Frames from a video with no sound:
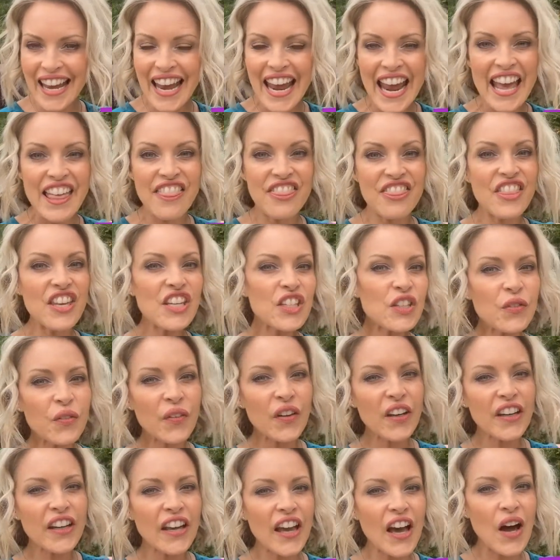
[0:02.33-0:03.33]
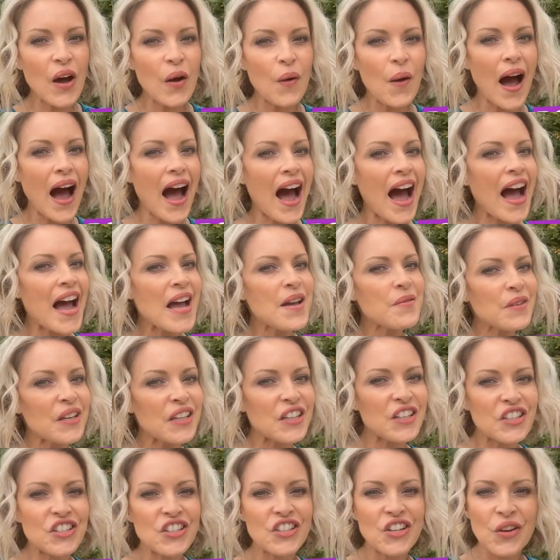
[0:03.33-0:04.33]
In this video, I'm going to
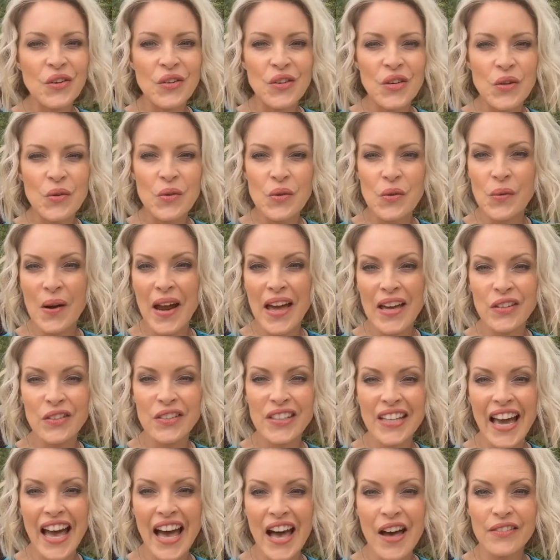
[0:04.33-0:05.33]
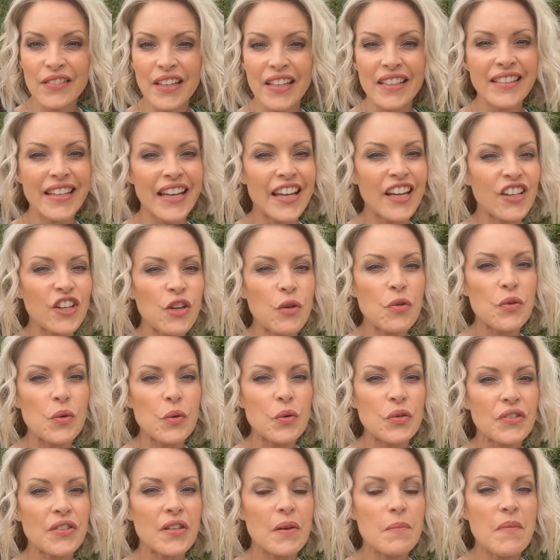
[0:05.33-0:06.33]
show you around town and take you through
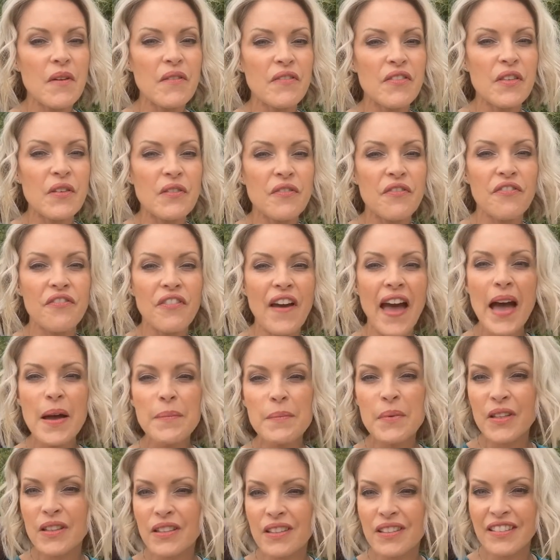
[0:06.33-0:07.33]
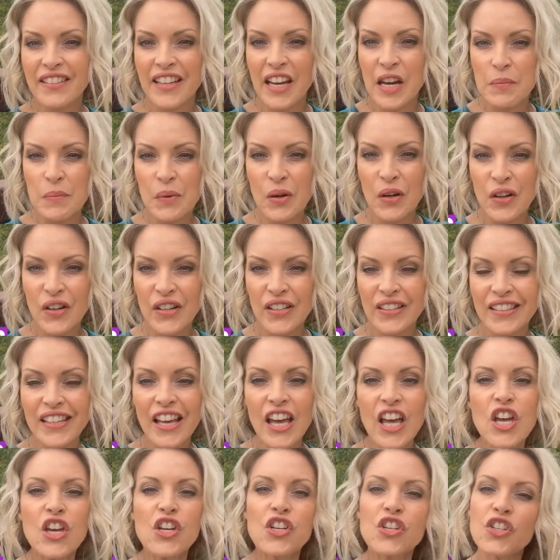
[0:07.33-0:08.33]
some of the fabulous neighborhoods,
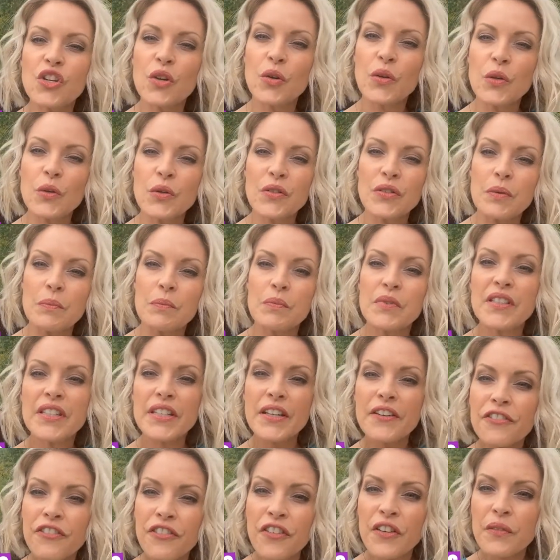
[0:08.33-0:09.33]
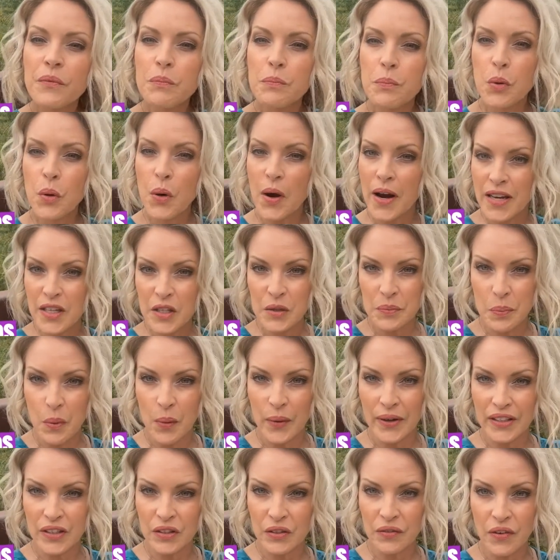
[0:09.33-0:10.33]
show you some different price
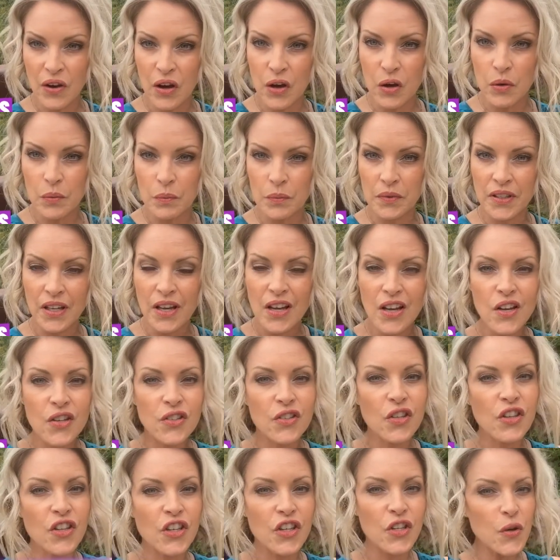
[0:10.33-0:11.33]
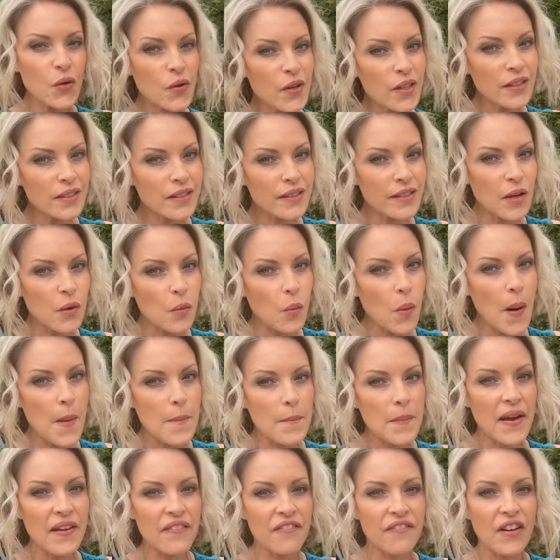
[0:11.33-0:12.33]
points of homes so that you can see what
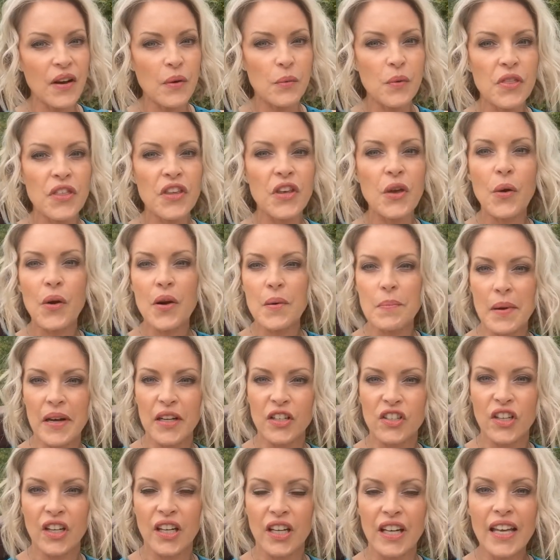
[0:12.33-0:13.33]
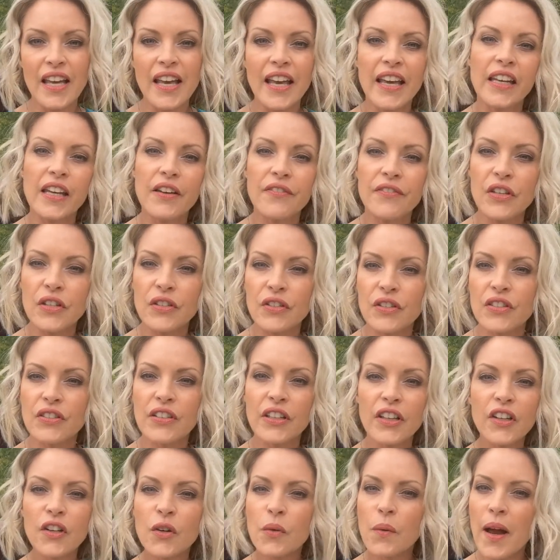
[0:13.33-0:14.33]
may fit with your budget. And if you
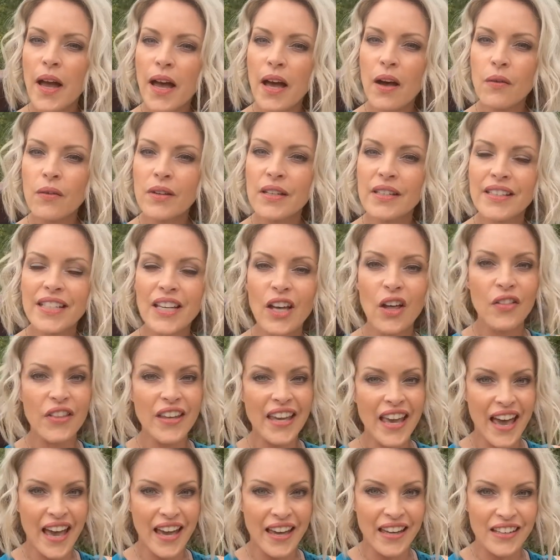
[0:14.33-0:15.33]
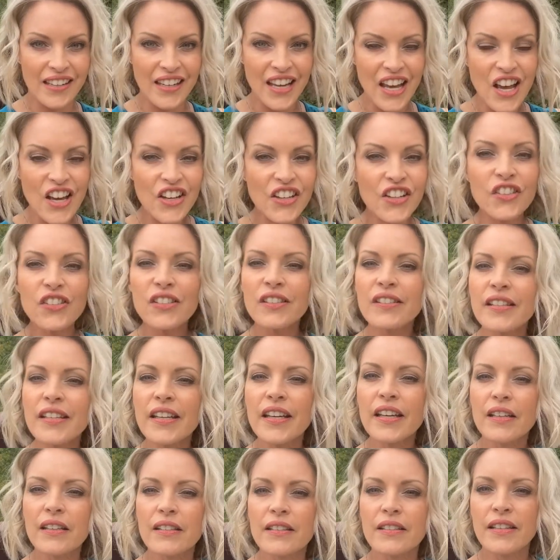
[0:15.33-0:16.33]
stick around until the end, you'll see
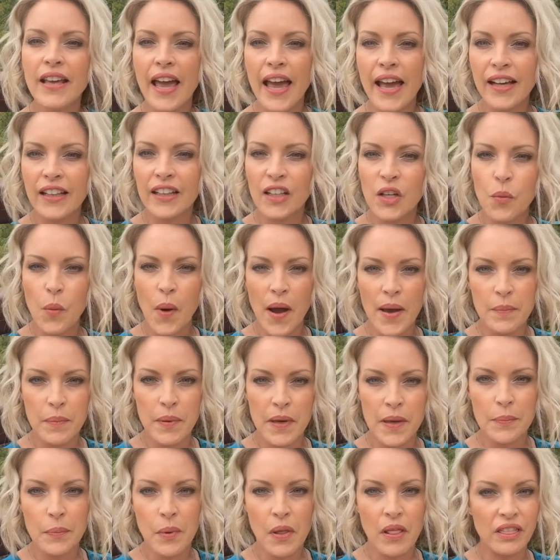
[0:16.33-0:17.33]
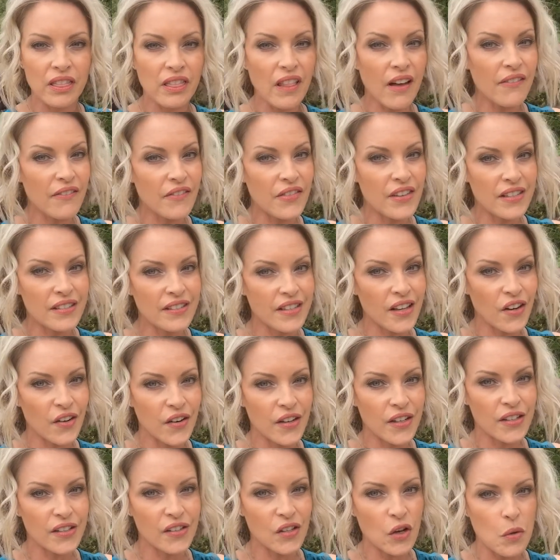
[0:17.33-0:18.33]
exactly why people love this area
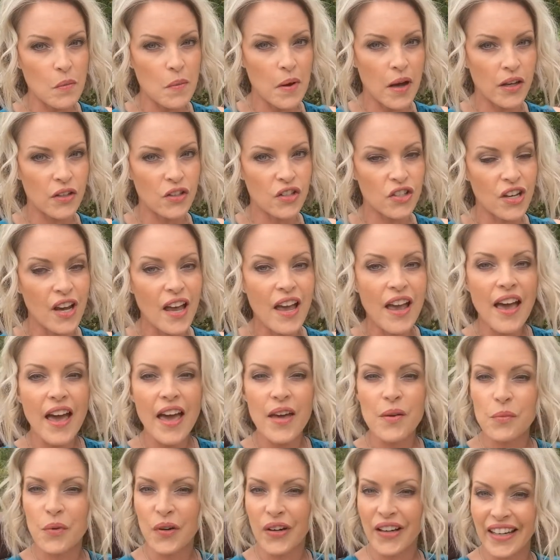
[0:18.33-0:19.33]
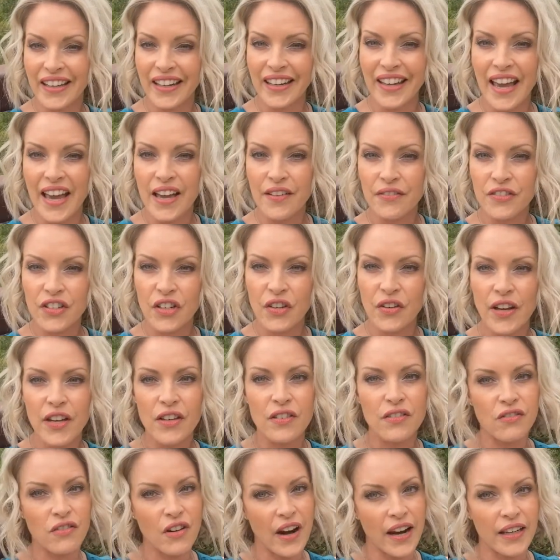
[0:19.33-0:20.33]
so much. And we're getting after it
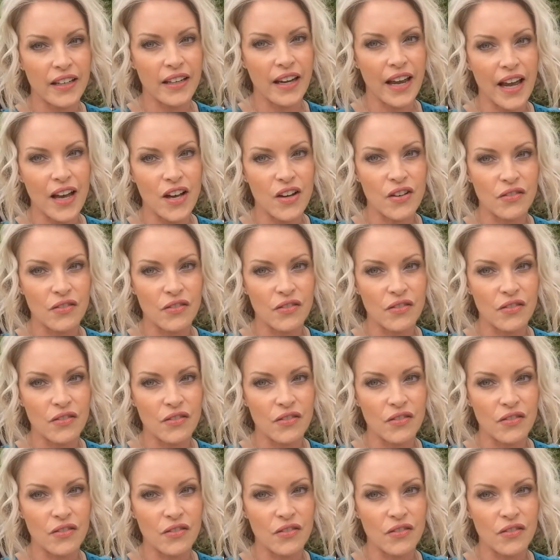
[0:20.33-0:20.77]
right now.